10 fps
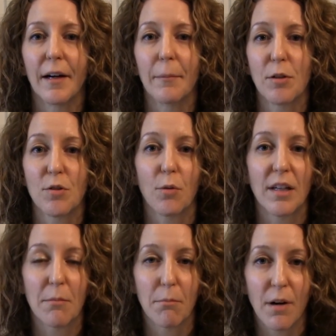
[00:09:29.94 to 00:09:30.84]
You don't
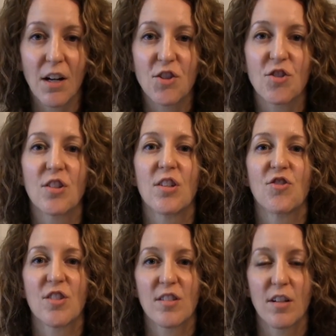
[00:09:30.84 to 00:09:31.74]
need much,
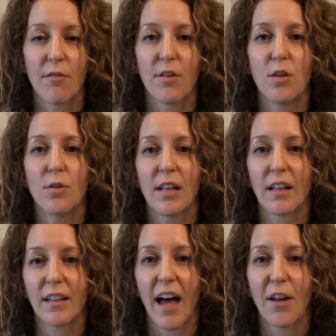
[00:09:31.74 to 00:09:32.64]
just enough that you can
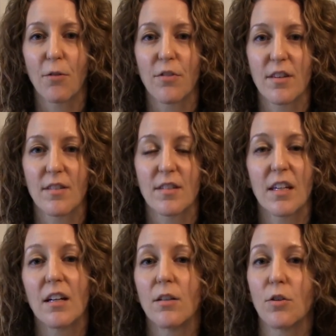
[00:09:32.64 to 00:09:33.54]
glide over the
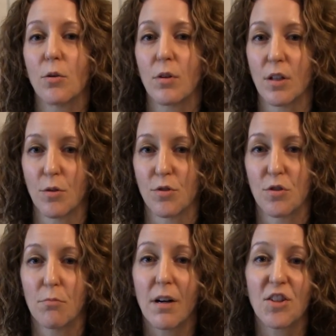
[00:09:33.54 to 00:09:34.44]
skin. You don't want to use
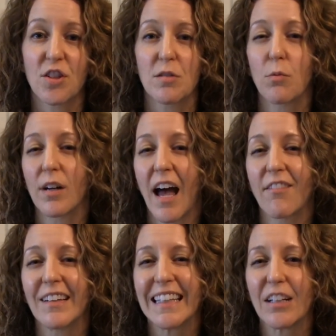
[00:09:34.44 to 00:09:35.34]
too much because you want to have
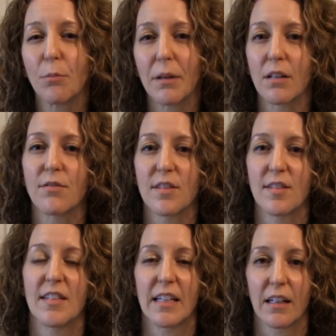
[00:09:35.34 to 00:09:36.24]
a little bit of
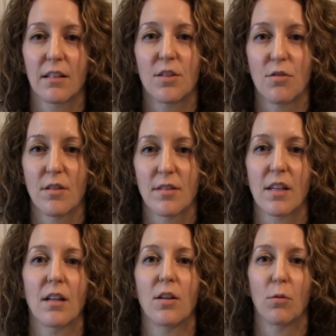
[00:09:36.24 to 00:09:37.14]
stick to the
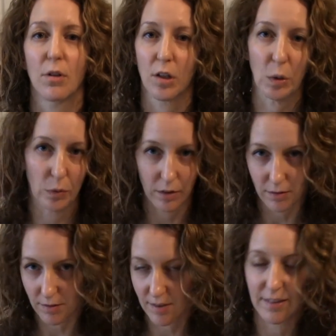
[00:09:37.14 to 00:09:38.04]
skin. You don't want to go
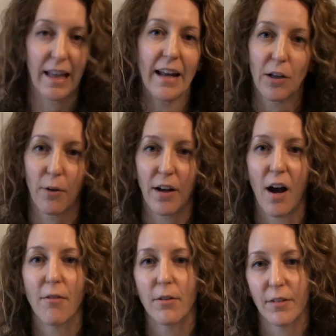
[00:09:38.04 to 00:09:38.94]
sliding right
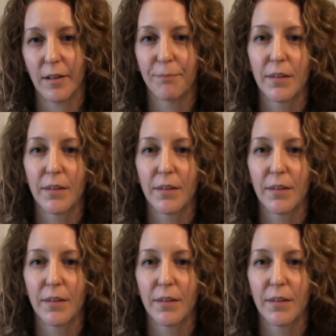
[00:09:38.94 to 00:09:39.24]
off of it.